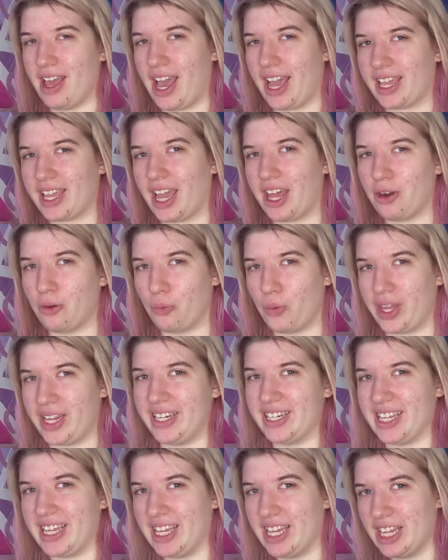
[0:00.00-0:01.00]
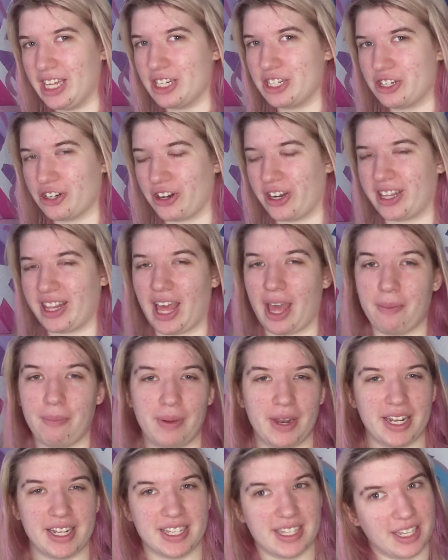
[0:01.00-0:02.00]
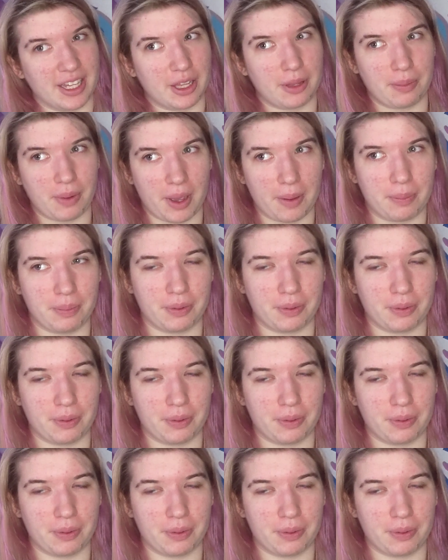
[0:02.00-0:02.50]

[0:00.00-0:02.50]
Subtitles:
I kind of winged it during that, but it's still a